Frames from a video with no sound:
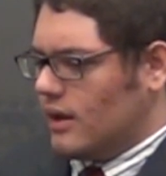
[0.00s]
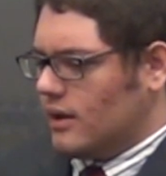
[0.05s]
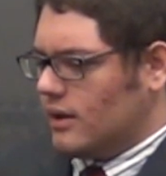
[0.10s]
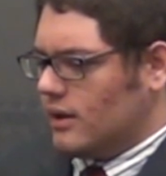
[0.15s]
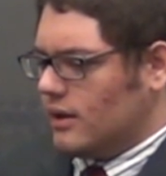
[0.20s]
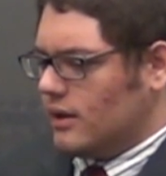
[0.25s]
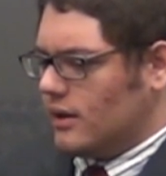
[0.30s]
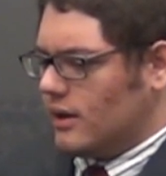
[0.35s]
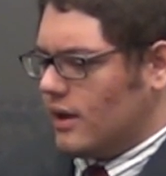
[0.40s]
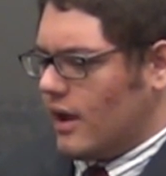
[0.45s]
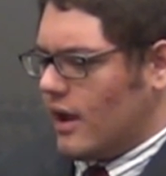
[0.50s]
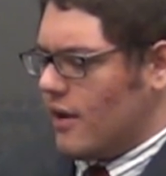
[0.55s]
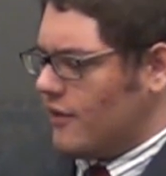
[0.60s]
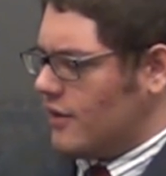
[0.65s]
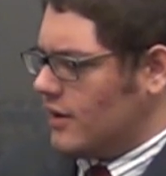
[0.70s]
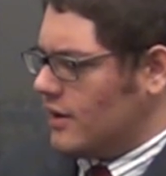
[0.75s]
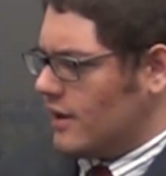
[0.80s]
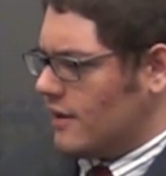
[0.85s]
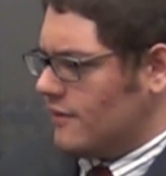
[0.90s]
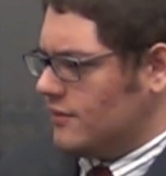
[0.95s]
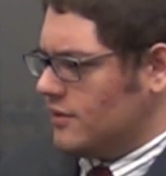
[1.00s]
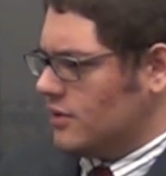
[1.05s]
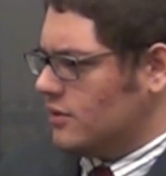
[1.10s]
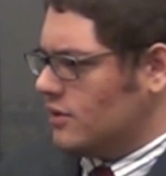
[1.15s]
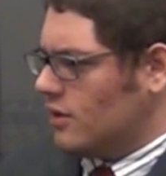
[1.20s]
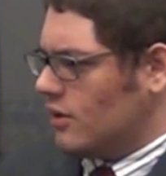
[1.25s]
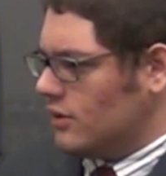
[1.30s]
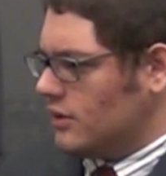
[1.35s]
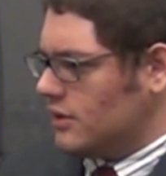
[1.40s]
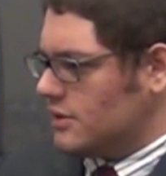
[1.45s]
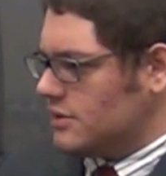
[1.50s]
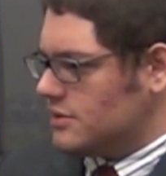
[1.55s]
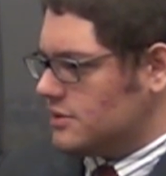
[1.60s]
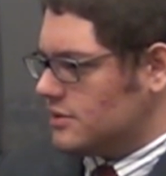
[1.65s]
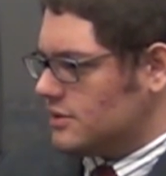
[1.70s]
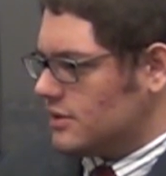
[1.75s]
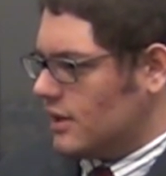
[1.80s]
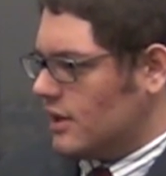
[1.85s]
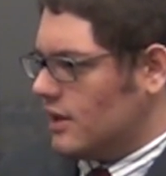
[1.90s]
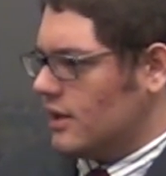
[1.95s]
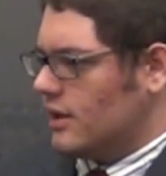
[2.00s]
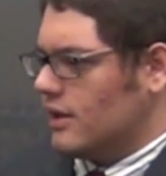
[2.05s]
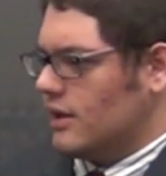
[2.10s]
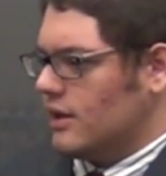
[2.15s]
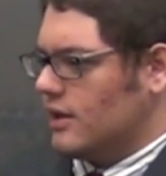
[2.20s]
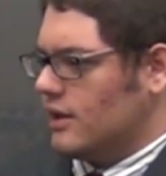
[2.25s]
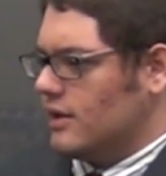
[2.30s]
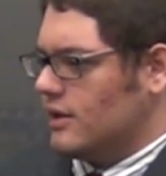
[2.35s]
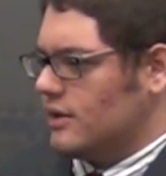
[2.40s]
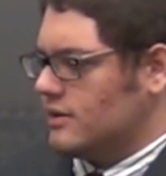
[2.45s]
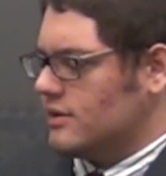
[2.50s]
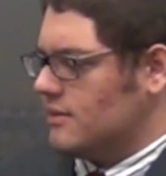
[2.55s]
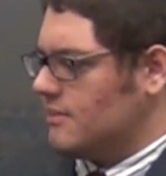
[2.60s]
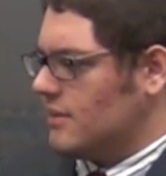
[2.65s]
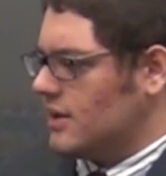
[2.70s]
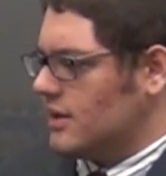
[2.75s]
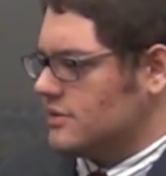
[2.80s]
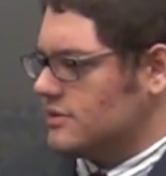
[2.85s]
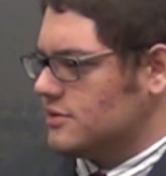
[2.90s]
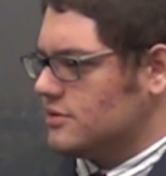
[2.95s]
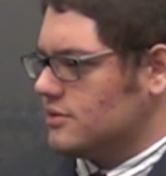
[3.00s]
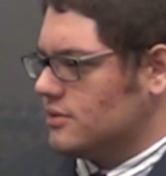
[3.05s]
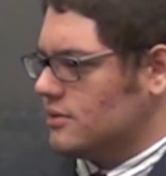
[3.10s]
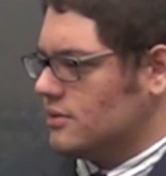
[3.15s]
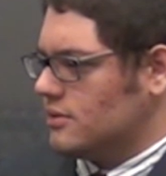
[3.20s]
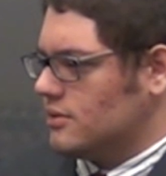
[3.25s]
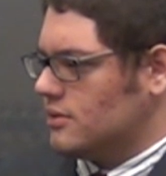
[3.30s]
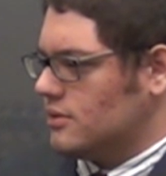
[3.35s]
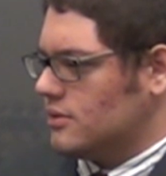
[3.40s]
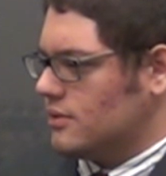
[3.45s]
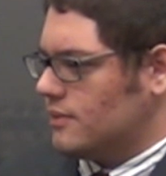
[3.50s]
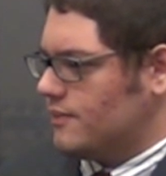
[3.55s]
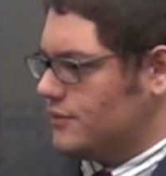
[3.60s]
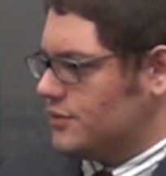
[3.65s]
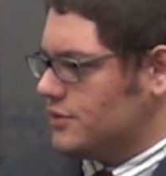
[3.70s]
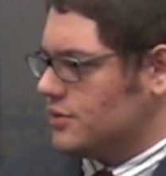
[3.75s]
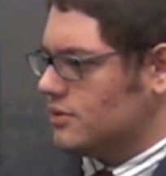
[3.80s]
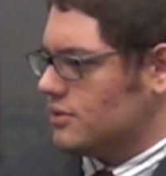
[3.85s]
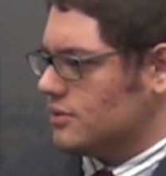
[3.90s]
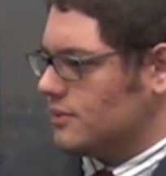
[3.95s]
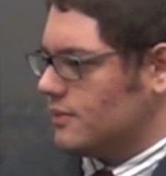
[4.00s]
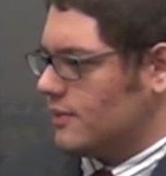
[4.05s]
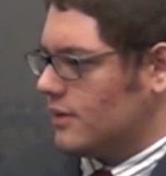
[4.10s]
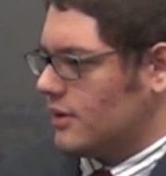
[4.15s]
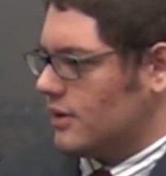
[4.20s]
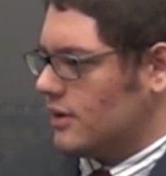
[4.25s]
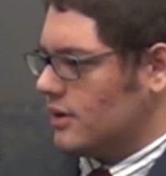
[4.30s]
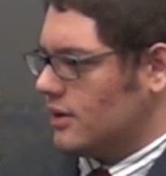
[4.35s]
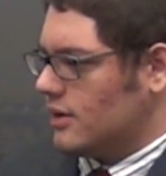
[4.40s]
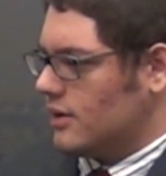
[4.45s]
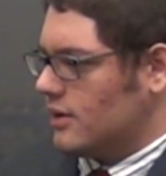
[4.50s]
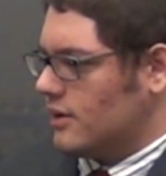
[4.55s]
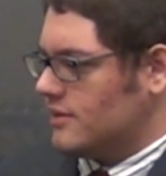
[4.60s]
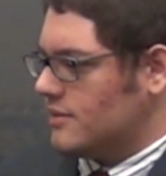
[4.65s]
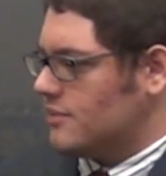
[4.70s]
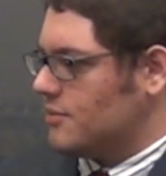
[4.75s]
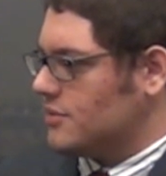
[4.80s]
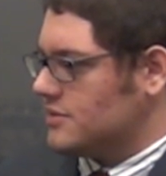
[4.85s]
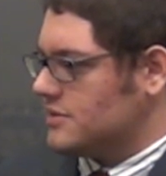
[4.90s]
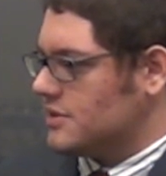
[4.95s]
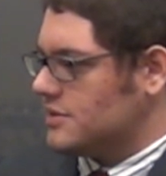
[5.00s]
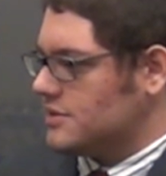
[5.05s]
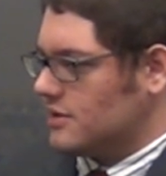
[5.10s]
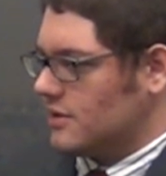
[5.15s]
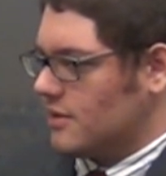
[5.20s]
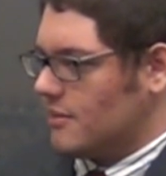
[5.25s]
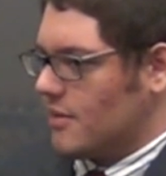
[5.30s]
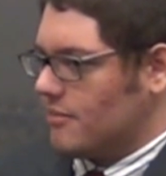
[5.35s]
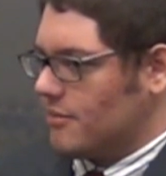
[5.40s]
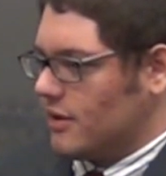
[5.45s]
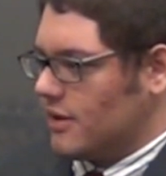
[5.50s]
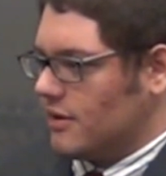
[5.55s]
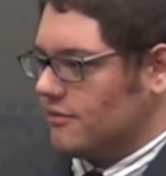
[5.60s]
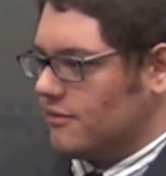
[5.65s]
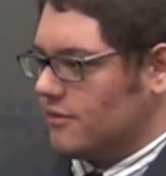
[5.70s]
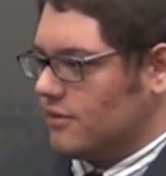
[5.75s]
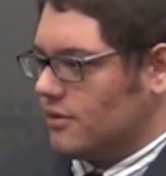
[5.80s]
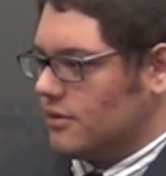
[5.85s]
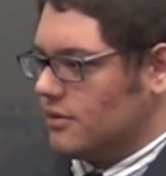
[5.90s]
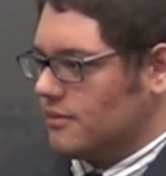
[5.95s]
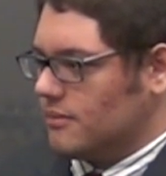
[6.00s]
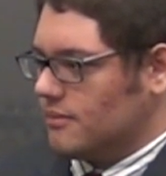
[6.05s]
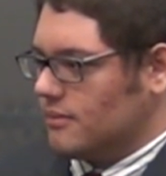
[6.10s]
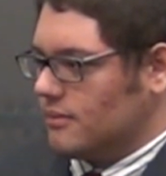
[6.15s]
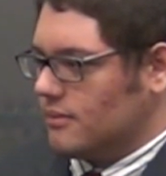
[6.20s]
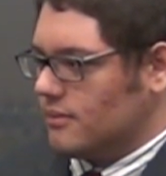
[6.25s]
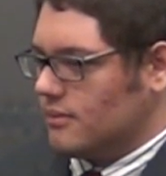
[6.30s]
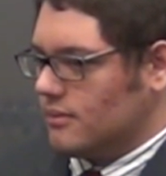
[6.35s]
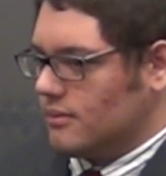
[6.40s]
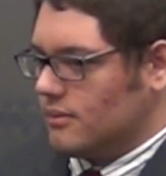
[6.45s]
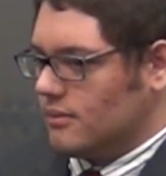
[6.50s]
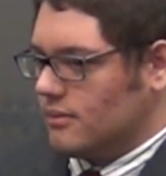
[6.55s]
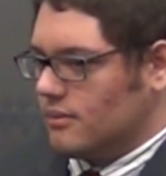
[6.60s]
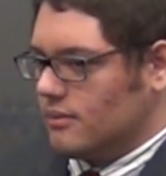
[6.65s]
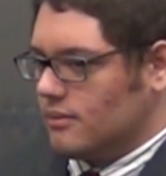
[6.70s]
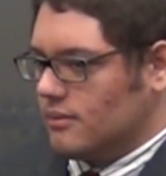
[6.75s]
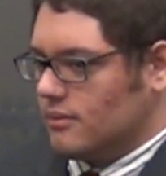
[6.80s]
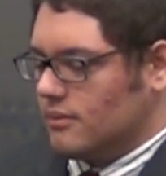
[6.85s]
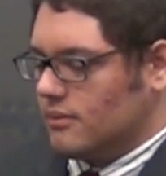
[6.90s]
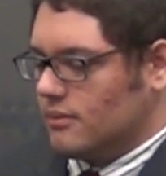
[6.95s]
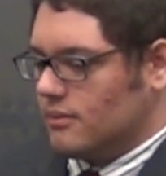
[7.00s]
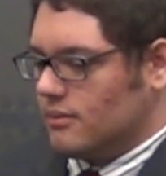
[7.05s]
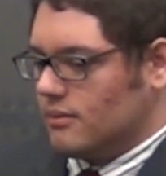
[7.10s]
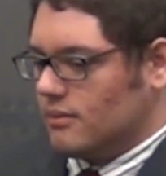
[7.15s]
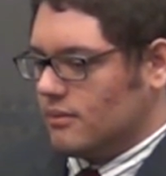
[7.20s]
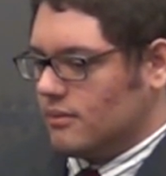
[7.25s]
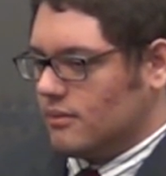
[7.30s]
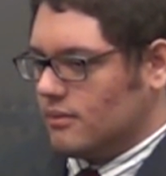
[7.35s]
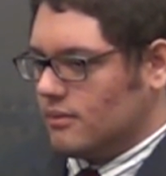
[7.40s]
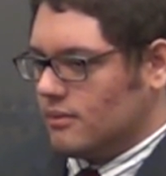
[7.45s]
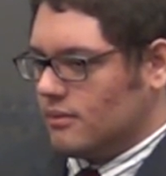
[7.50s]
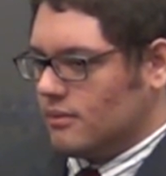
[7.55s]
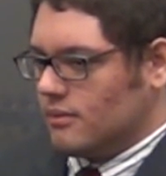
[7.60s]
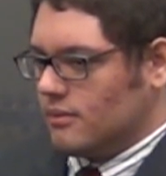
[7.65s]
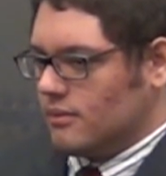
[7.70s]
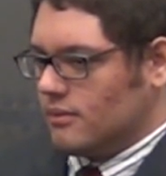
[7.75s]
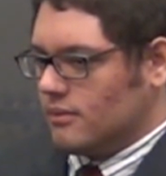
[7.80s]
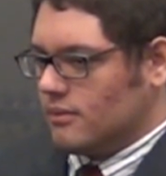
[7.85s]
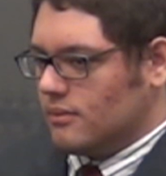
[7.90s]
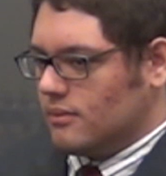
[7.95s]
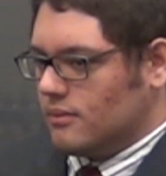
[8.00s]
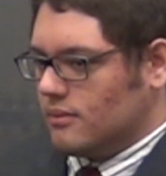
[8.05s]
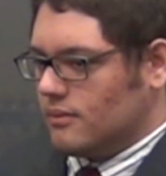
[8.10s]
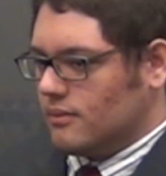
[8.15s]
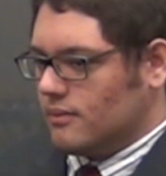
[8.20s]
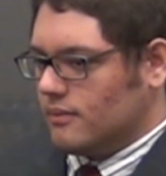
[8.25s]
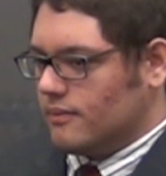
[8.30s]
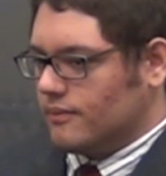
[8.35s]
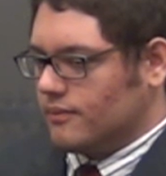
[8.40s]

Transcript: uh, I already have the knowledge and the means to do uh, the position I'm applying for. Okay. let's talk about your knowledge.